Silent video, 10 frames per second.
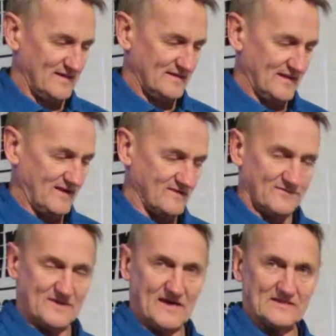layer of
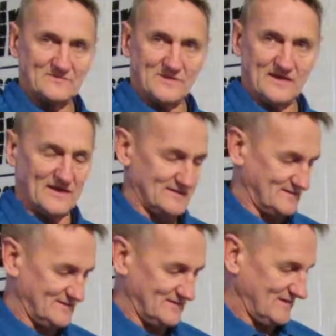attachment, I
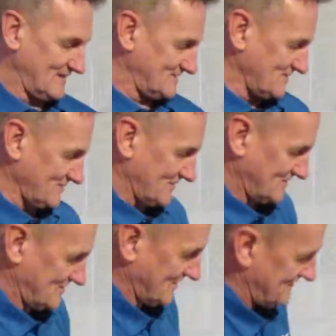guess. And so I'm going to
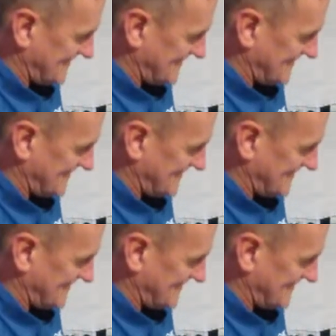shove